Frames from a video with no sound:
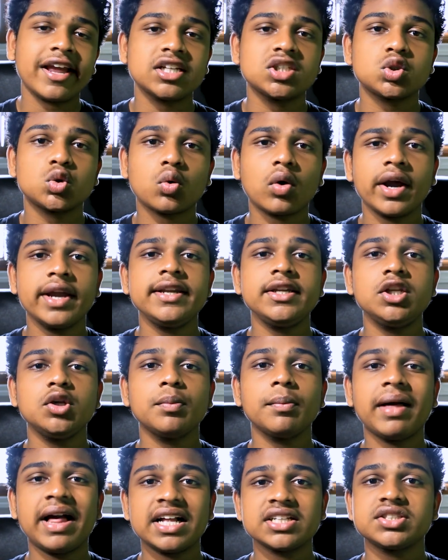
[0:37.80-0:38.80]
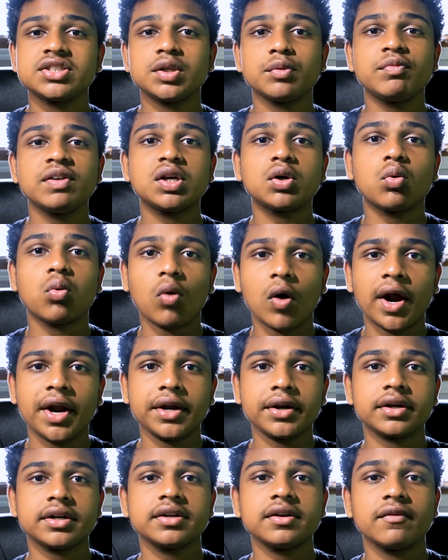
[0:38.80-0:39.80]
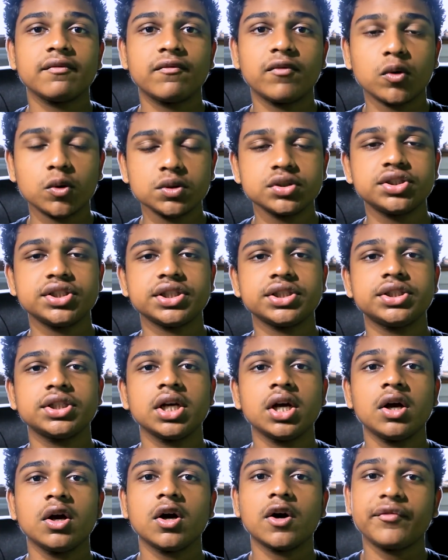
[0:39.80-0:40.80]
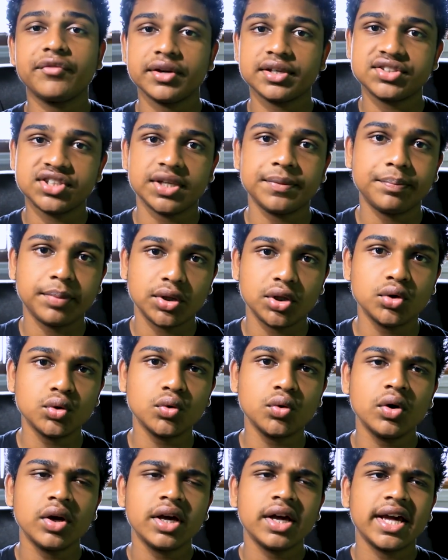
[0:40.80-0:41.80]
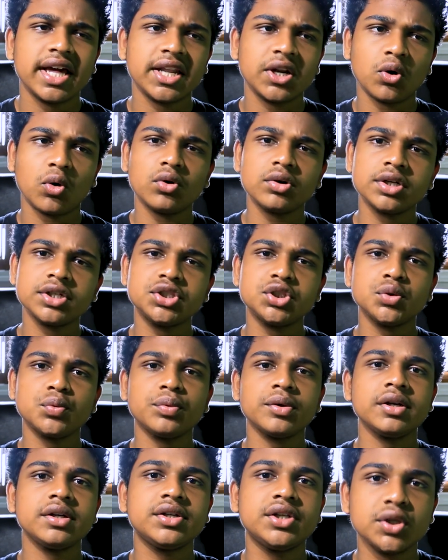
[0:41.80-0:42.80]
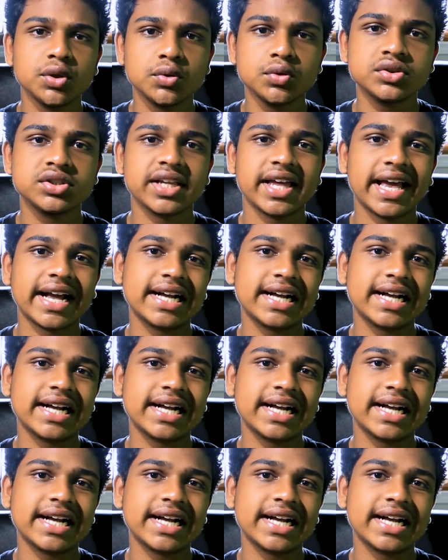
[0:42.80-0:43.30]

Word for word: and trying to match the required voltage of your CPU in order to reduce